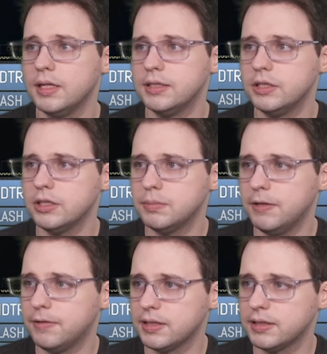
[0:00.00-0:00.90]
Is it just
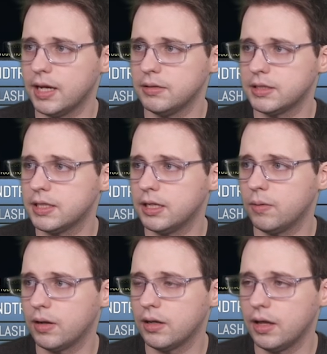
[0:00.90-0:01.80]
me for the sound is
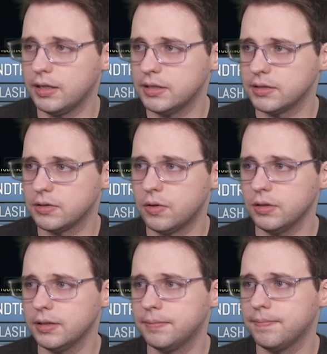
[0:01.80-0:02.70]
cutting when Kalani doesn't
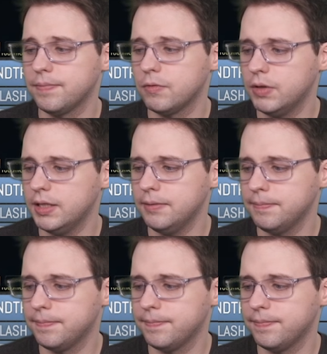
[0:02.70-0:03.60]
talk? Really?
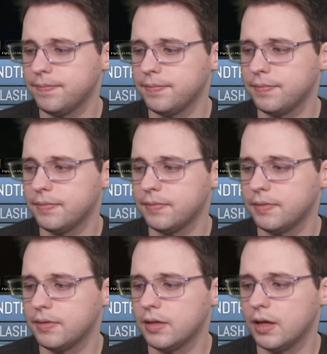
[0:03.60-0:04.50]

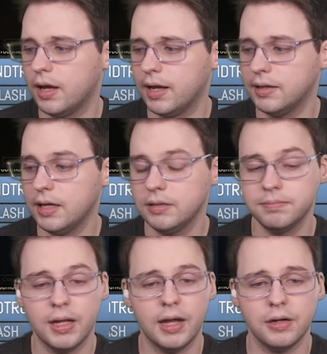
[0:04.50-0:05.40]
I
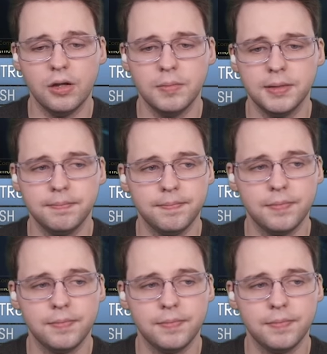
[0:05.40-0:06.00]
don't know, man.